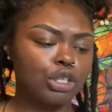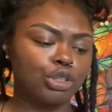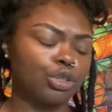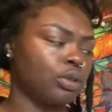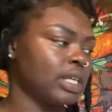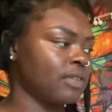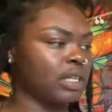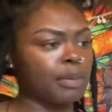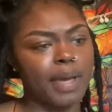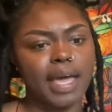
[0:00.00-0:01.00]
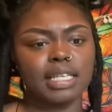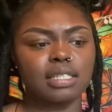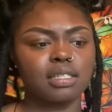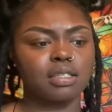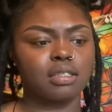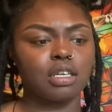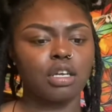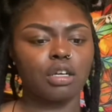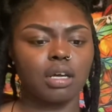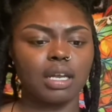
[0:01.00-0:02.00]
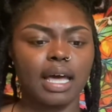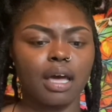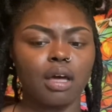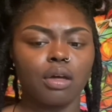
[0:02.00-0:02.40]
Do you live in the past a lot?